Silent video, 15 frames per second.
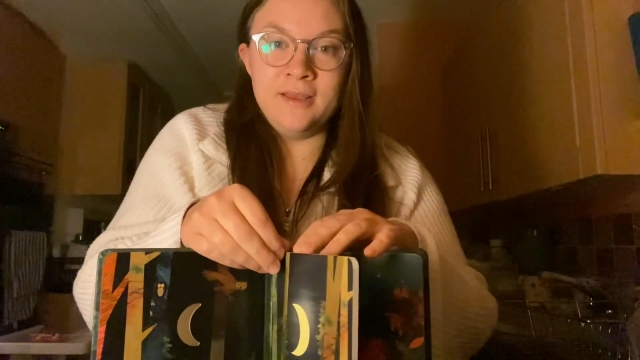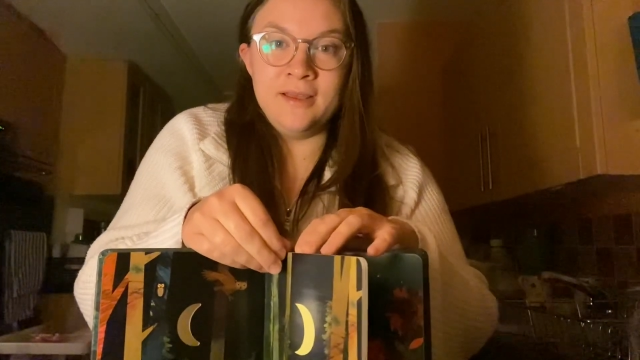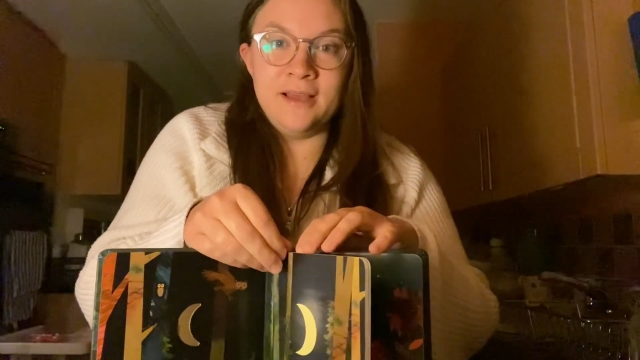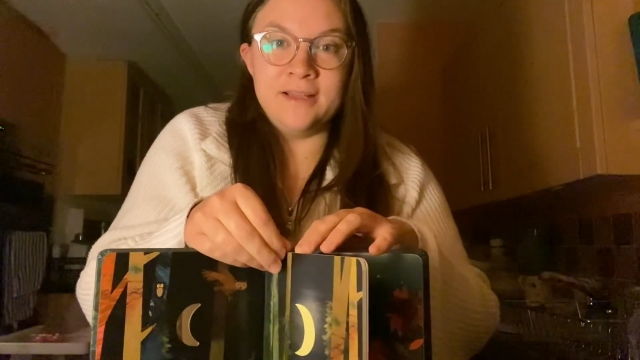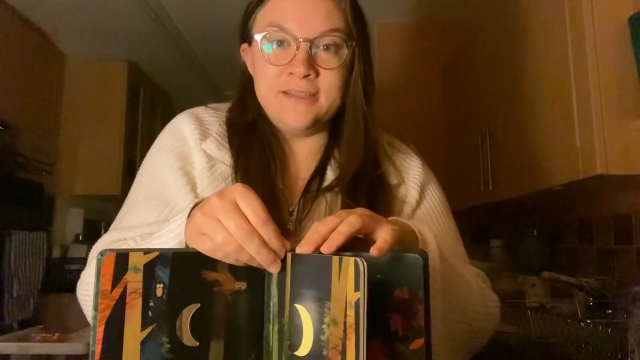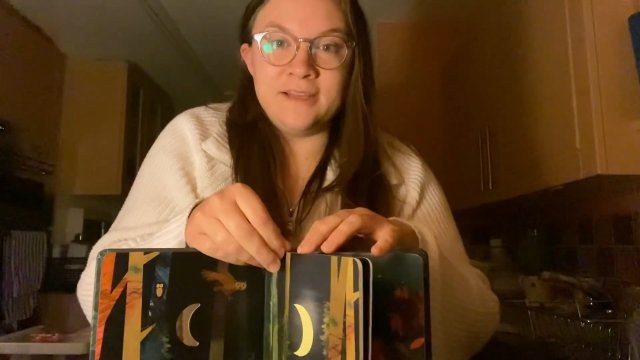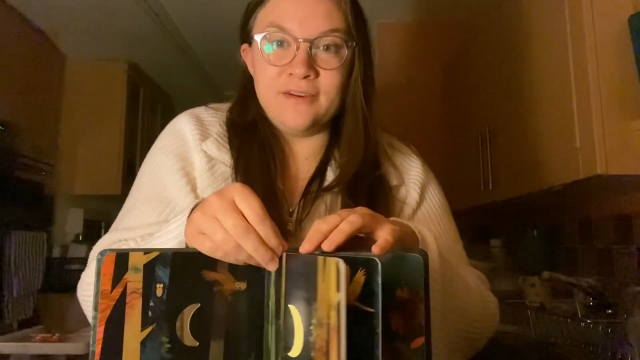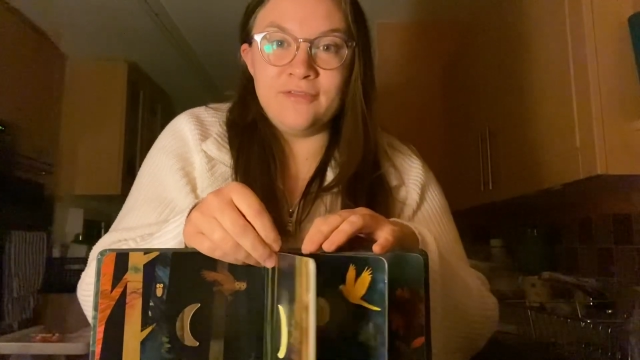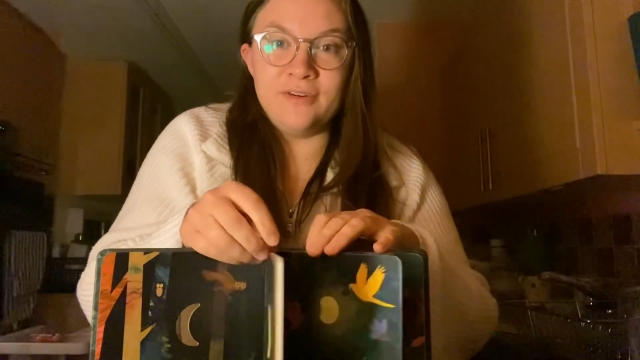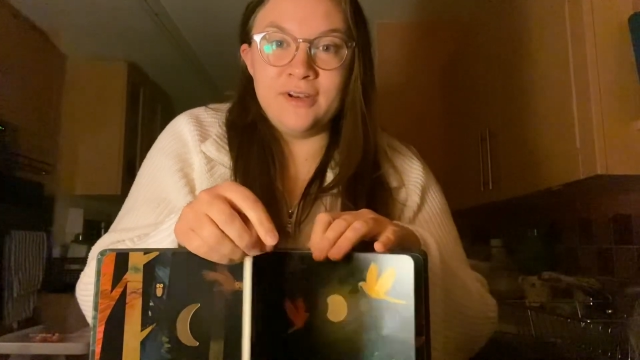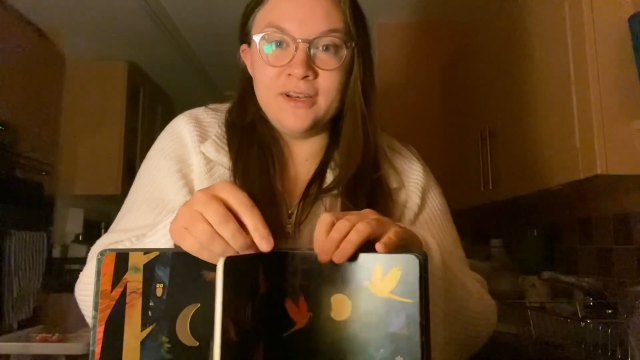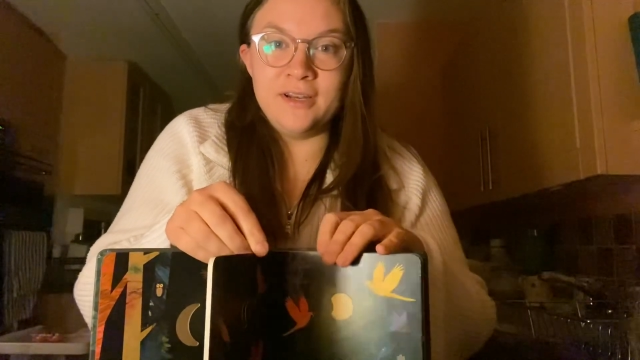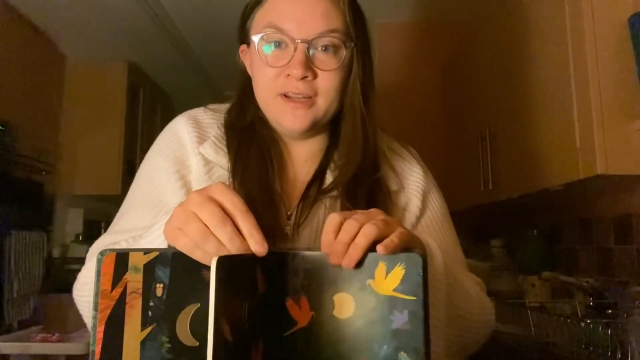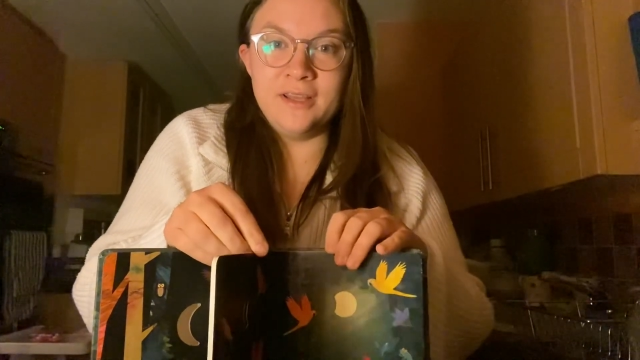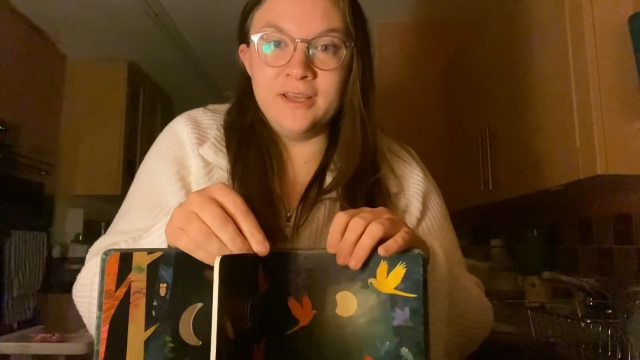in
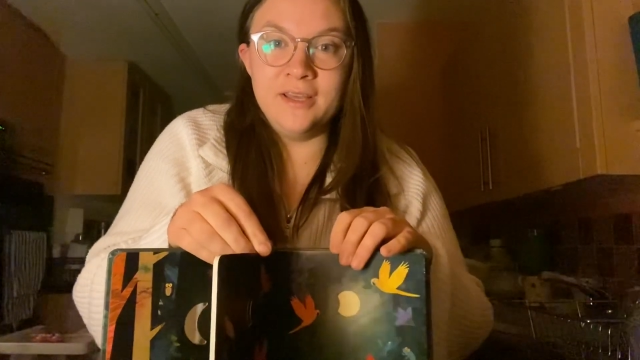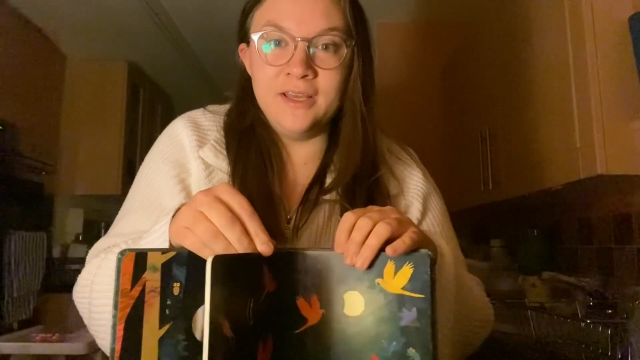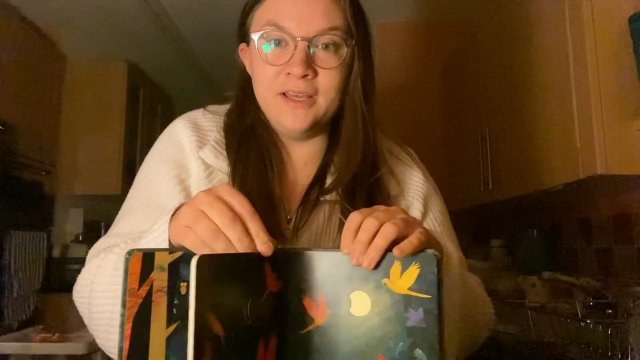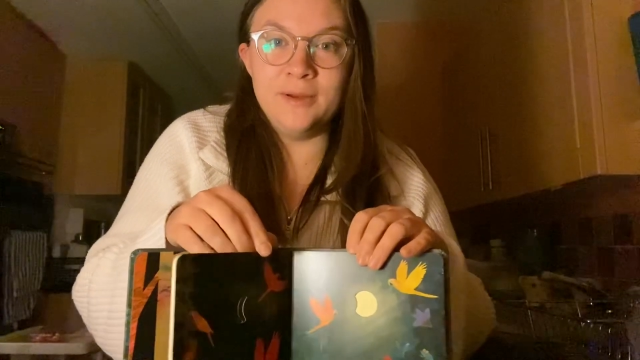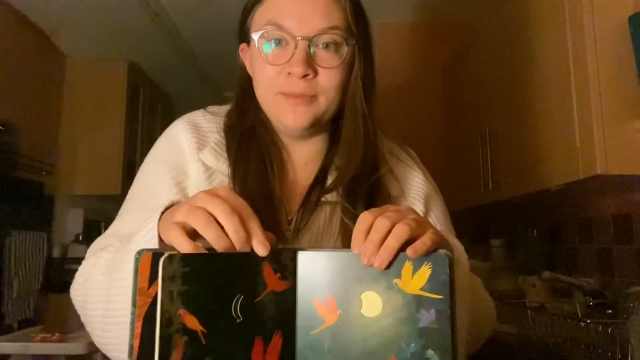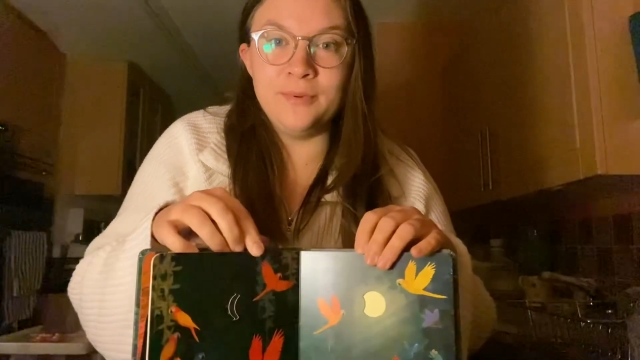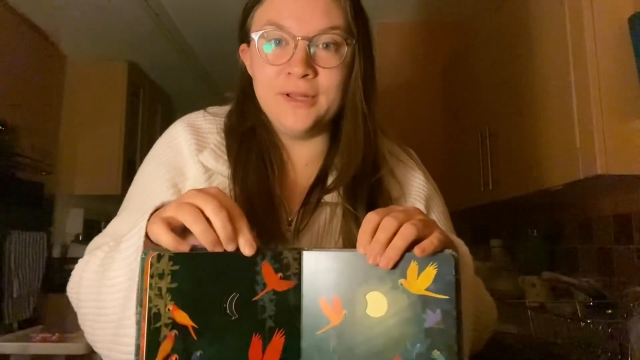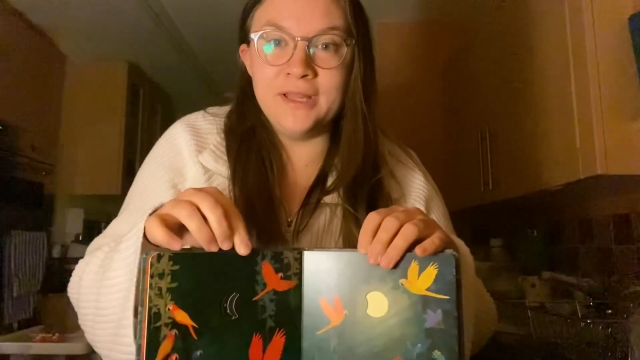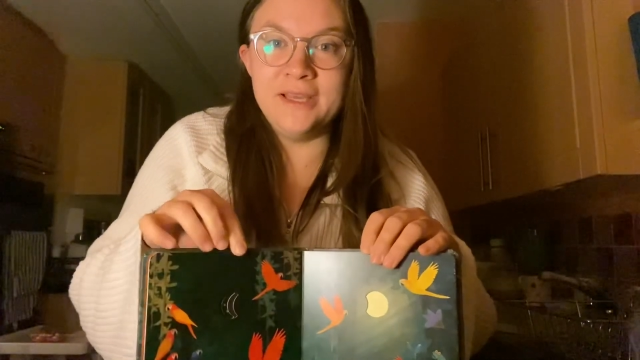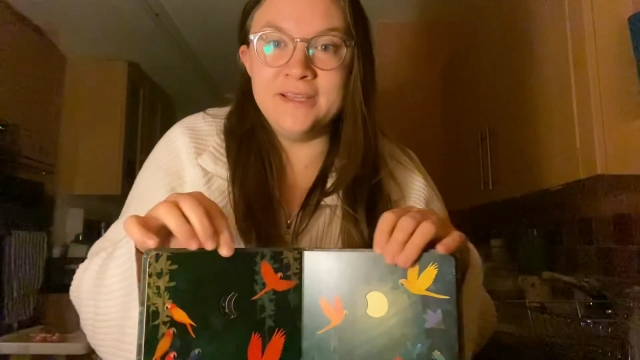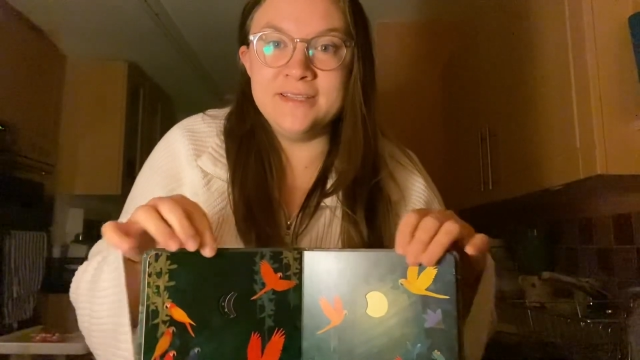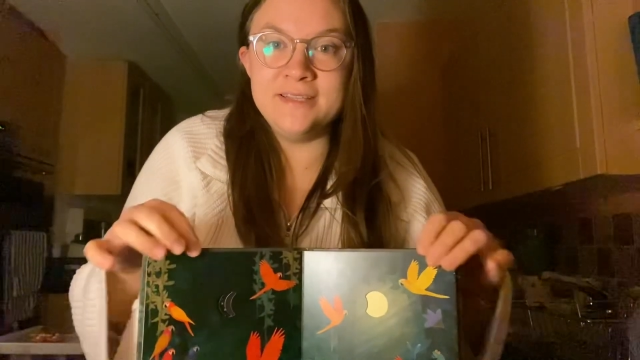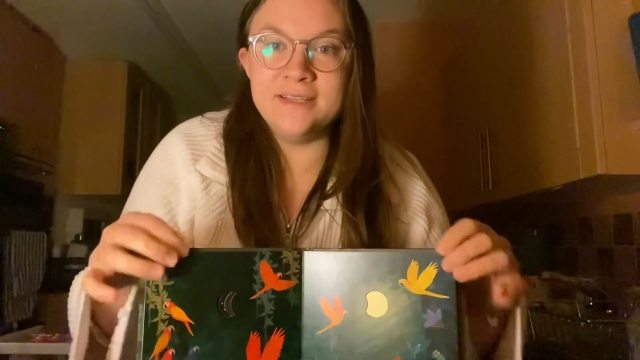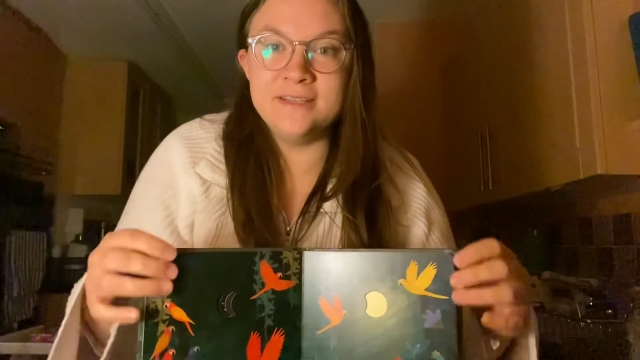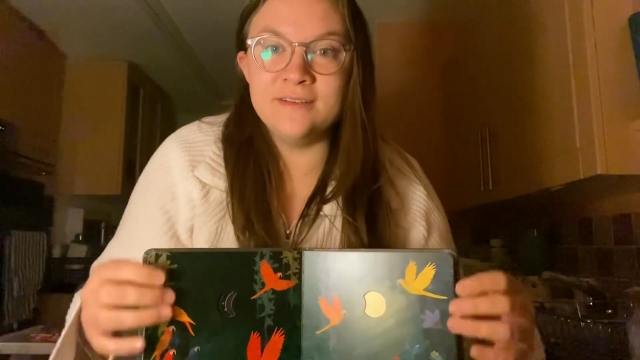different
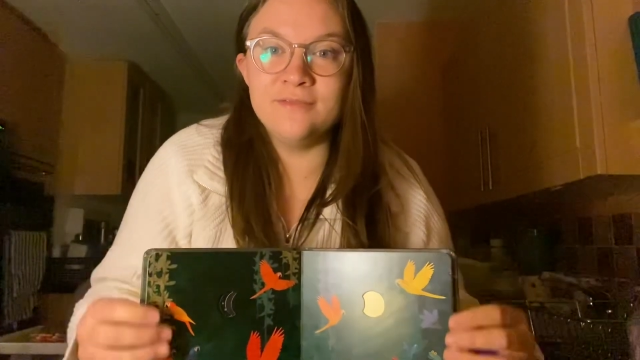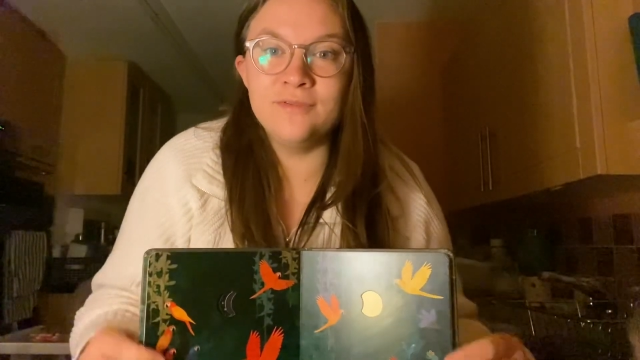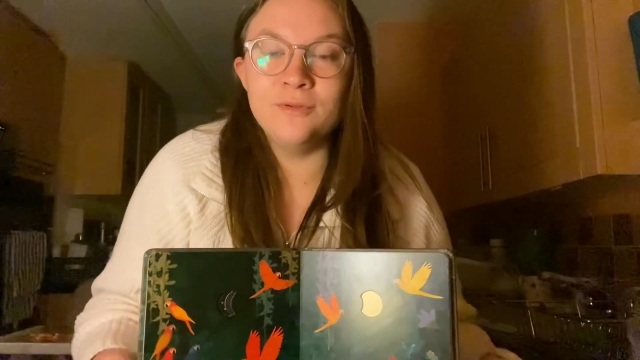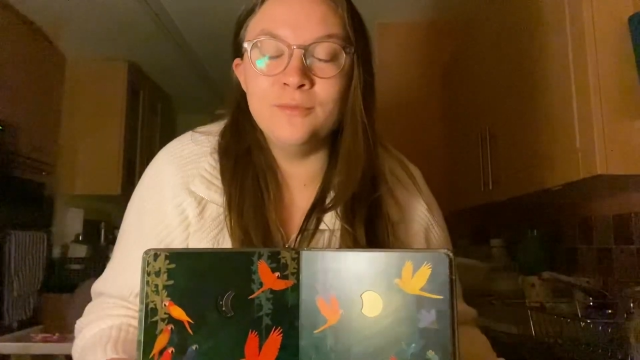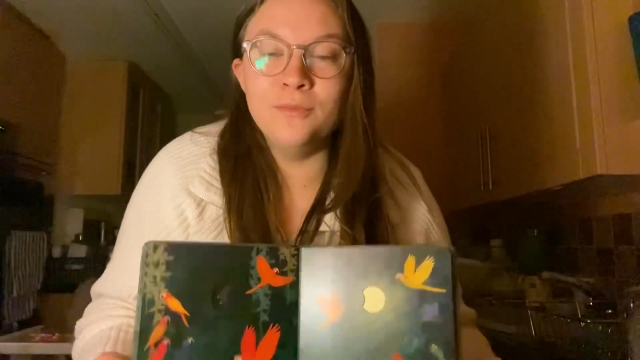places of the